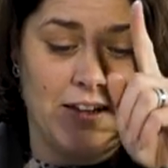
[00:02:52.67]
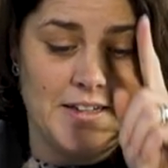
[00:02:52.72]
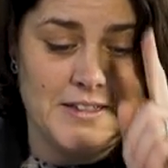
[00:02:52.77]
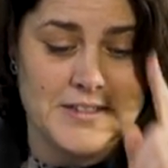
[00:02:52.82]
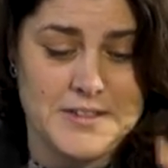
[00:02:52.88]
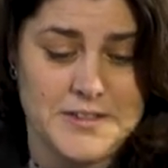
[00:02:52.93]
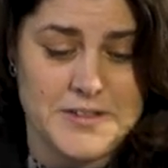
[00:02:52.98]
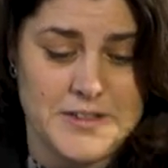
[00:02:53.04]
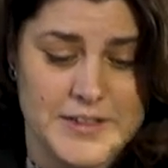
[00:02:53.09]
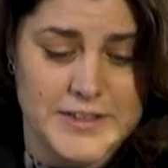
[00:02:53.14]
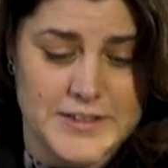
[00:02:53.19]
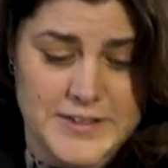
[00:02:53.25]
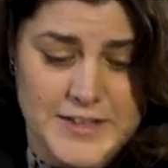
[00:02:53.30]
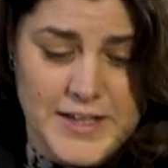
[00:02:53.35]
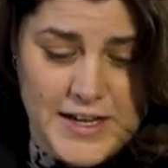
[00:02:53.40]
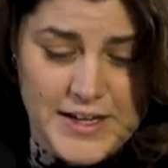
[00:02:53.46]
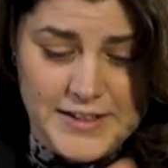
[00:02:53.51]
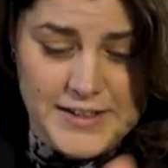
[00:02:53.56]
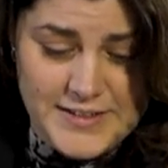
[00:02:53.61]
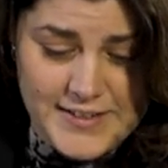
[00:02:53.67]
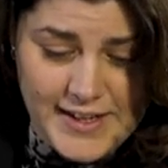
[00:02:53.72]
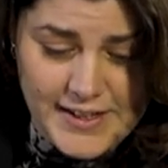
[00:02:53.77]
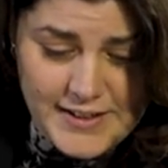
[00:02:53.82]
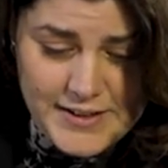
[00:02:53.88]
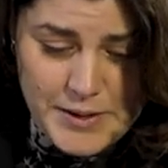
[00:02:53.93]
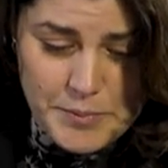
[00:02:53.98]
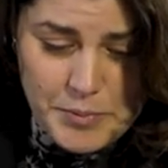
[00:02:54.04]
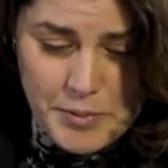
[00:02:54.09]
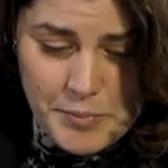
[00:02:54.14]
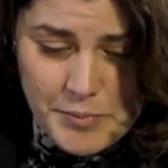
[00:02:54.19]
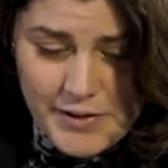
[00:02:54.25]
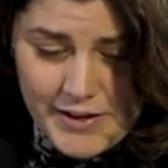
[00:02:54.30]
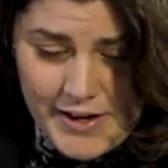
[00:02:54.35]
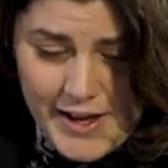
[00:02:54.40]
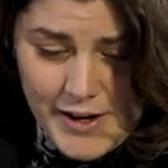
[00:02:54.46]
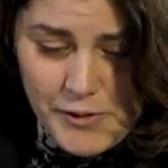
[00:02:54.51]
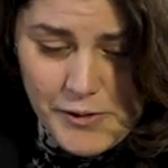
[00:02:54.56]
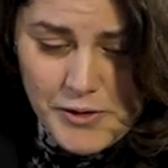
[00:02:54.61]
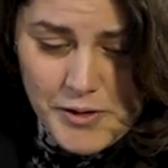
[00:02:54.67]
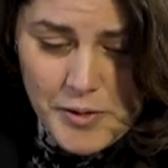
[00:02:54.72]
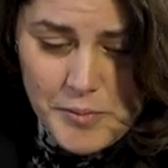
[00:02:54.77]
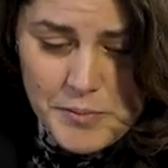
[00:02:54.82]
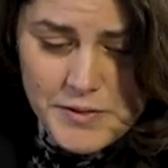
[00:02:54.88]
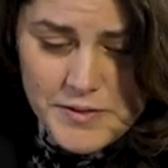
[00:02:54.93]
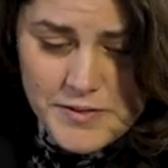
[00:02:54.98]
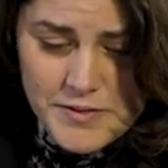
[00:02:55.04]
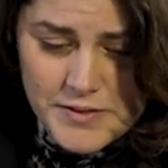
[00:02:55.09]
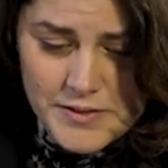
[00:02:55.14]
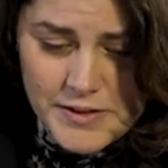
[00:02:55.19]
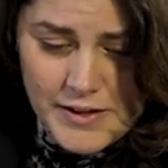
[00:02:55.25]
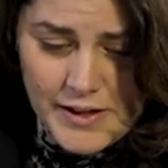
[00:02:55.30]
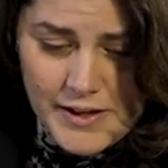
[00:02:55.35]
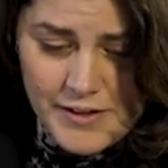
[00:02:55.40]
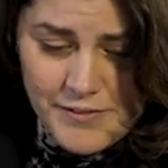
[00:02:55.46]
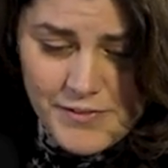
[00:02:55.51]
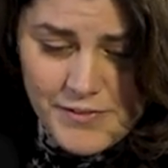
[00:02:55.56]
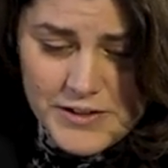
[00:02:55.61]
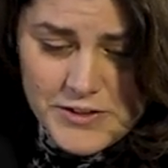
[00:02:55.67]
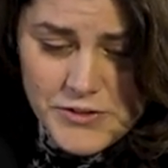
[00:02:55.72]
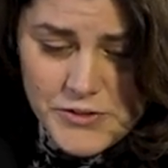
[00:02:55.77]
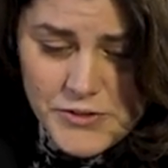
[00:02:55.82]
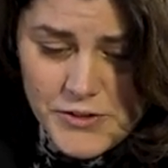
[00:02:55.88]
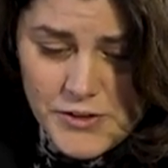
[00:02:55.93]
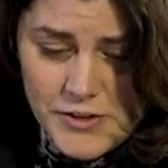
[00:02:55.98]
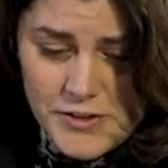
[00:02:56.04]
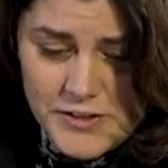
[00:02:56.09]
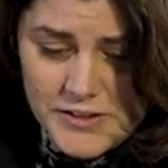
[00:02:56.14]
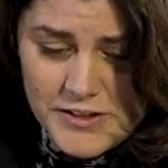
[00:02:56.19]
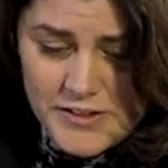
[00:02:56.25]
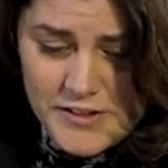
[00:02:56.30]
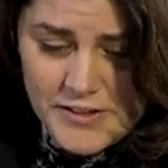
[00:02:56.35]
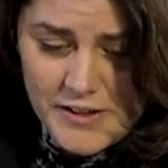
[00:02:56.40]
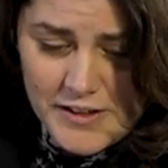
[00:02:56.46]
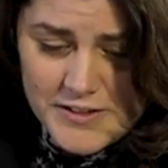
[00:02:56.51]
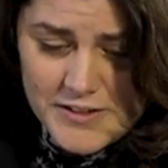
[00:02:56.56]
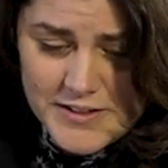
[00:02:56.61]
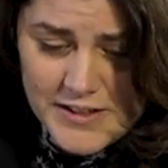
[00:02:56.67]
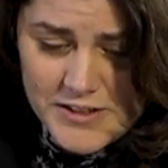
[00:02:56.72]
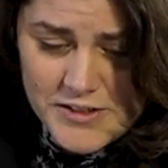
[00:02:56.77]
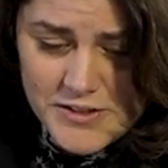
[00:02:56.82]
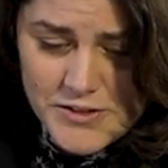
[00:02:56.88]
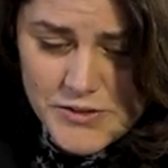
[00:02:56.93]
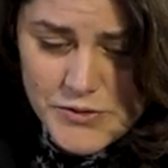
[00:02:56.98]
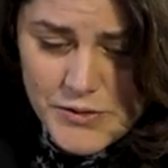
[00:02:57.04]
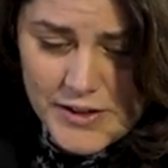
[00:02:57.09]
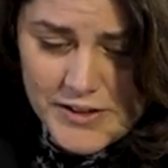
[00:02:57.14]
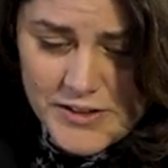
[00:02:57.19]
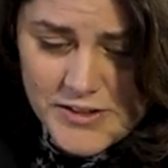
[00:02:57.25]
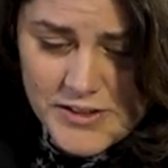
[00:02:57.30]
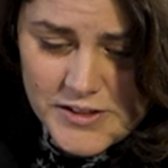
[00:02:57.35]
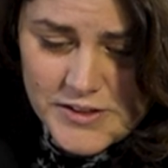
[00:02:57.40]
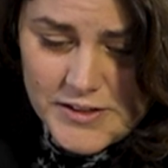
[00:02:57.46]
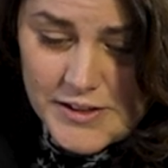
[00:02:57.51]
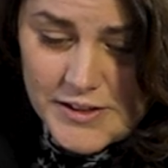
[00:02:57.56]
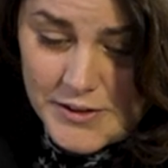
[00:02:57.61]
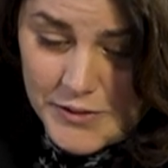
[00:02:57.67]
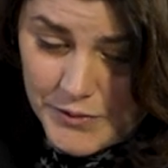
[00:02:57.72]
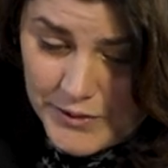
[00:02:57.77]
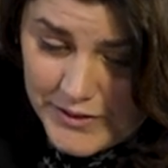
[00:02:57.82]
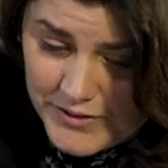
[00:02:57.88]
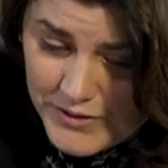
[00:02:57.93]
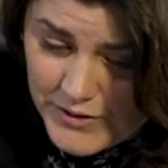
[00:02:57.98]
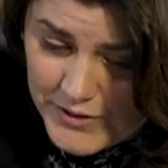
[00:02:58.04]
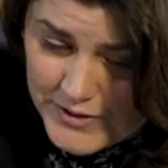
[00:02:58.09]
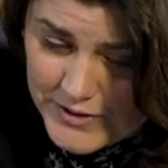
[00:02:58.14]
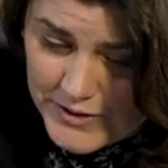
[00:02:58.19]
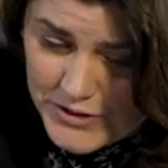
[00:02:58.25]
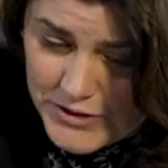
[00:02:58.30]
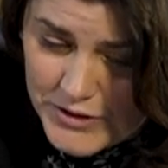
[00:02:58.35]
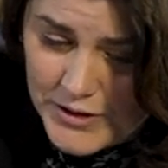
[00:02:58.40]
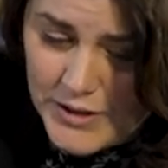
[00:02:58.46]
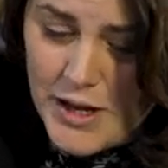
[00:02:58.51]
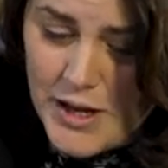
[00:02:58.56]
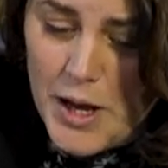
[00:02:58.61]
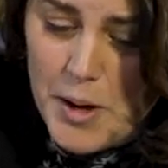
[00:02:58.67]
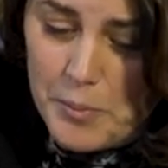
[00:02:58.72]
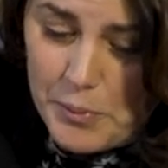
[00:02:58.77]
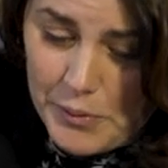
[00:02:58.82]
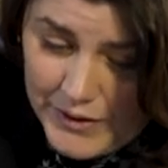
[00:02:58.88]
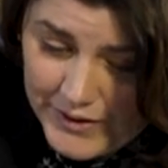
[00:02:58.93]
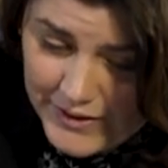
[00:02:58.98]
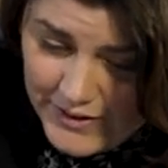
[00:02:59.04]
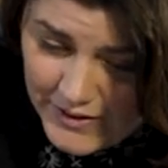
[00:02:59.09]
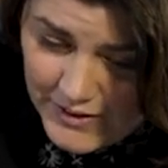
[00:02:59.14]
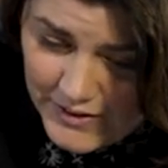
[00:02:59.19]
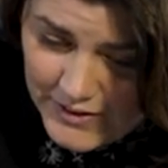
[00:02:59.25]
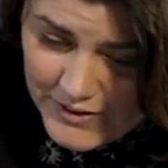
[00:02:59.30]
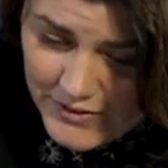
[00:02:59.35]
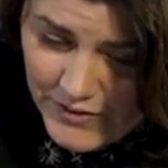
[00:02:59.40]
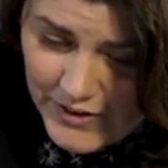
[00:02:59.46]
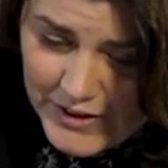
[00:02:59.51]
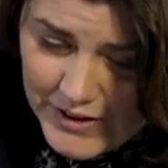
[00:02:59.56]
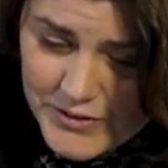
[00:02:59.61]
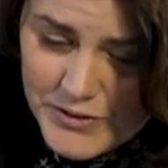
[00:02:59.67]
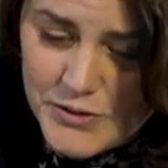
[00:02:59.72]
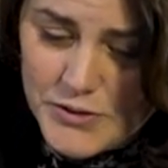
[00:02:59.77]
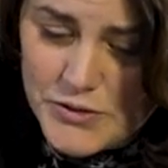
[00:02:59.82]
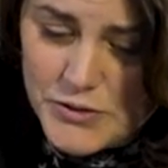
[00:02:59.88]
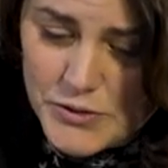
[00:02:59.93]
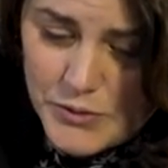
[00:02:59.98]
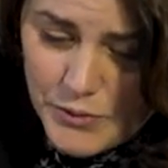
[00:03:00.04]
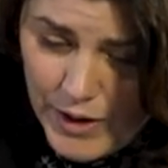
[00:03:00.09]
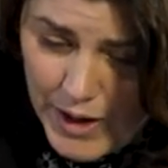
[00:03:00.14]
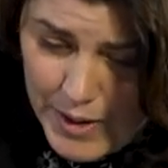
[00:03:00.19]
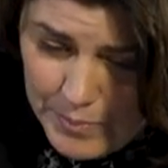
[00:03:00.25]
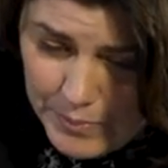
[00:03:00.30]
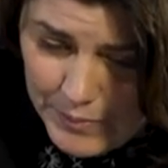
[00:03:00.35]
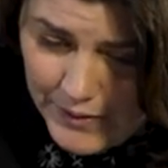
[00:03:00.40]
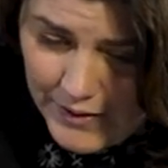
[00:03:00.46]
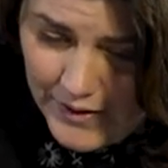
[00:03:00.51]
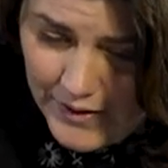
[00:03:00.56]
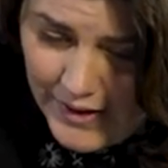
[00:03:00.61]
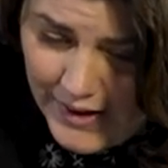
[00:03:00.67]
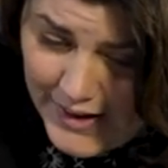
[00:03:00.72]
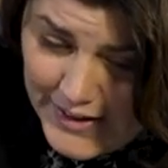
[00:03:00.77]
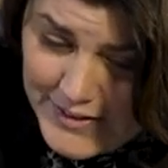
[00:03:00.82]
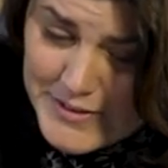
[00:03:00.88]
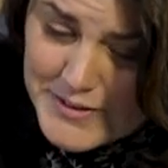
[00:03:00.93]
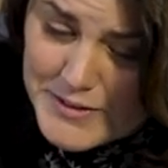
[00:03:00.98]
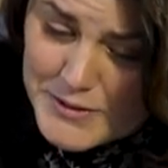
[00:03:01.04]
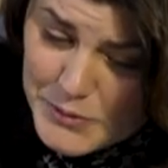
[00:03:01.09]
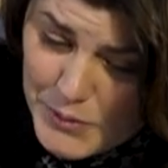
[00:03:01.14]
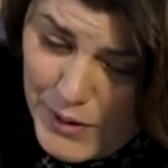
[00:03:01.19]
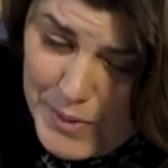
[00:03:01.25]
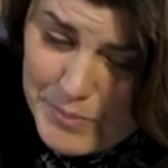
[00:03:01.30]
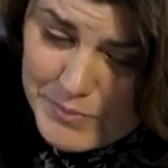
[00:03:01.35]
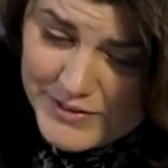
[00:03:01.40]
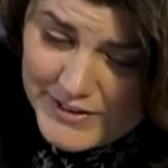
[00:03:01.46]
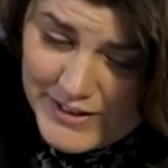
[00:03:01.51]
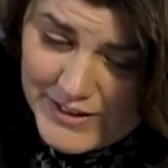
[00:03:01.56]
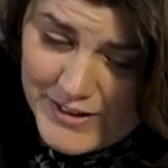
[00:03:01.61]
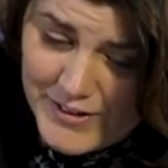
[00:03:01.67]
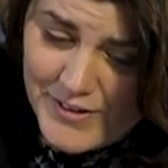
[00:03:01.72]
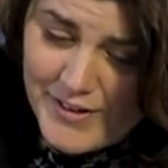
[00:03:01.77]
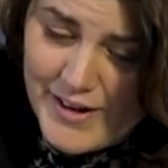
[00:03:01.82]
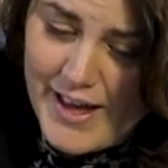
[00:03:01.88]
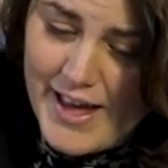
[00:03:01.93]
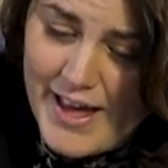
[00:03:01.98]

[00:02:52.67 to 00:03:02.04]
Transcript: listen to this, tech diplomat, economist, investor, digitalization strategist in green transition, political advisor, scrap, ex-scrap dealer,